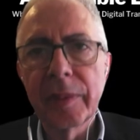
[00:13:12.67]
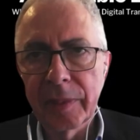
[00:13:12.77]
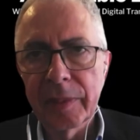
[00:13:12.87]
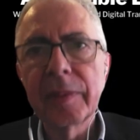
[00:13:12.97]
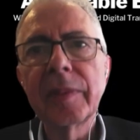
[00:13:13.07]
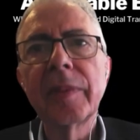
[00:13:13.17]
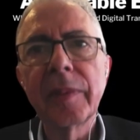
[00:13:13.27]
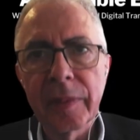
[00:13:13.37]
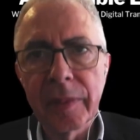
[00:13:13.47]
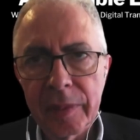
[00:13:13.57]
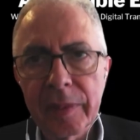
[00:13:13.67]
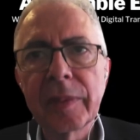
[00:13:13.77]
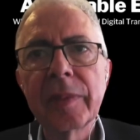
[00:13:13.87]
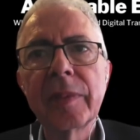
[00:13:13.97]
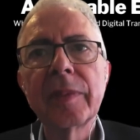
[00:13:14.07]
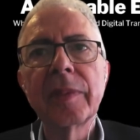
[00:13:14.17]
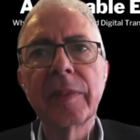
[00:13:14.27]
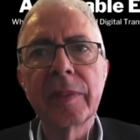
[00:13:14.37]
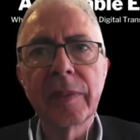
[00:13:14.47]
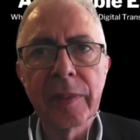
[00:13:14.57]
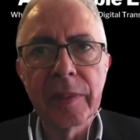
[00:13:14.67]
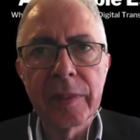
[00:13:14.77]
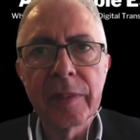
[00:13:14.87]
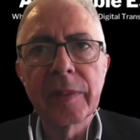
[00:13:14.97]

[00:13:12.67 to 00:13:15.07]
the pros to that is, like, great, like